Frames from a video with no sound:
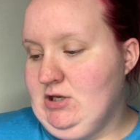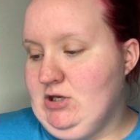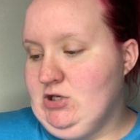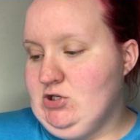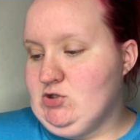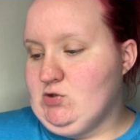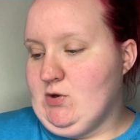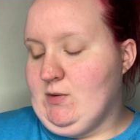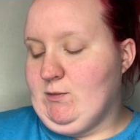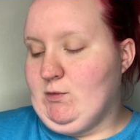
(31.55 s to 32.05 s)

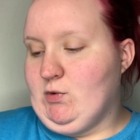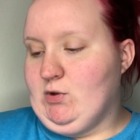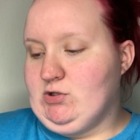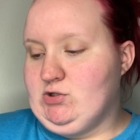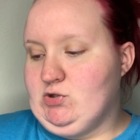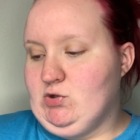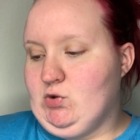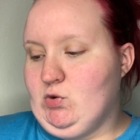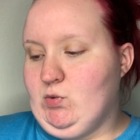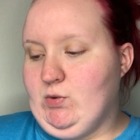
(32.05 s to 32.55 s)
So I'm going
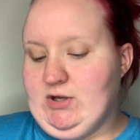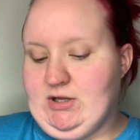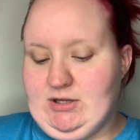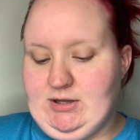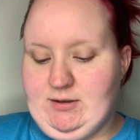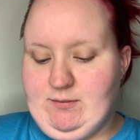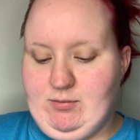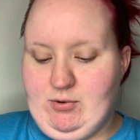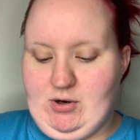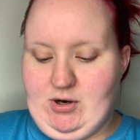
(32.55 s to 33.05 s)
to
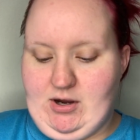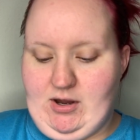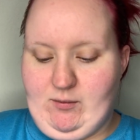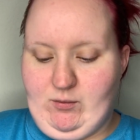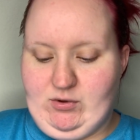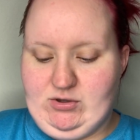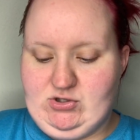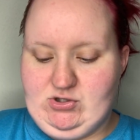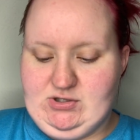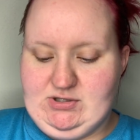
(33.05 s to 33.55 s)
quickly prime
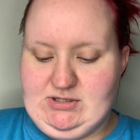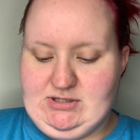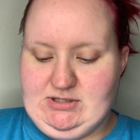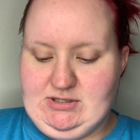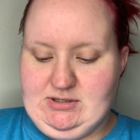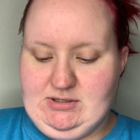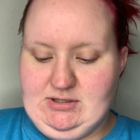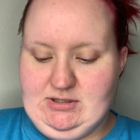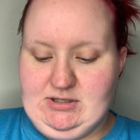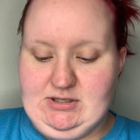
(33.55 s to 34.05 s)
with just
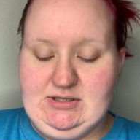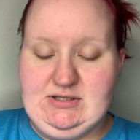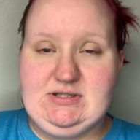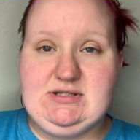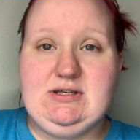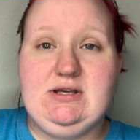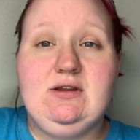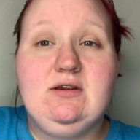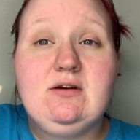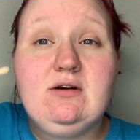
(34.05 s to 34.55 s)

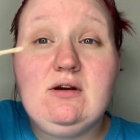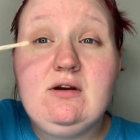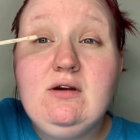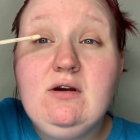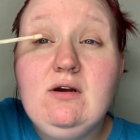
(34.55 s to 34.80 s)
concealer.